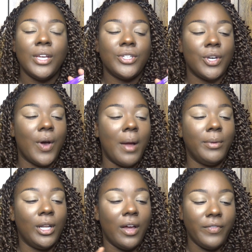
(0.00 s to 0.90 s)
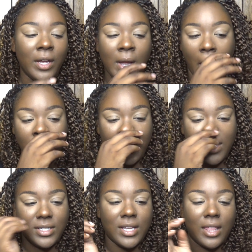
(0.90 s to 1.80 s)
So I'm loving
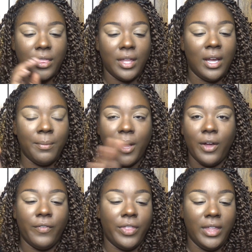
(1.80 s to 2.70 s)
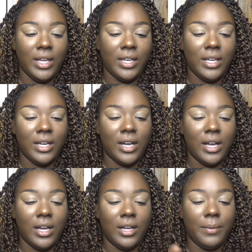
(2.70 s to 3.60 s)
this theme of the
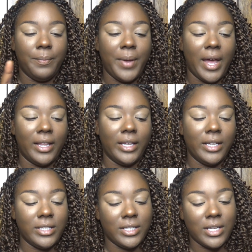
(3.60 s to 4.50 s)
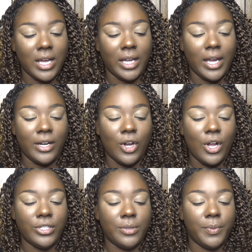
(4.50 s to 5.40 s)
palette. It's again
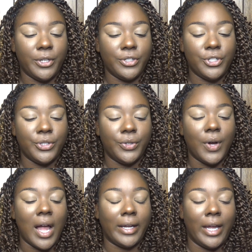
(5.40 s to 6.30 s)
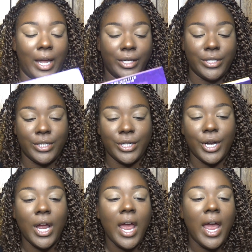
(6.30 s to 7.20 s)
called Spiritual
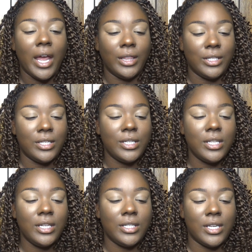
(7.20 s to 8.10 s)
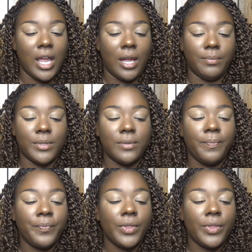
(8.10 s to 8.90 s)
Gangster, and listen to these names.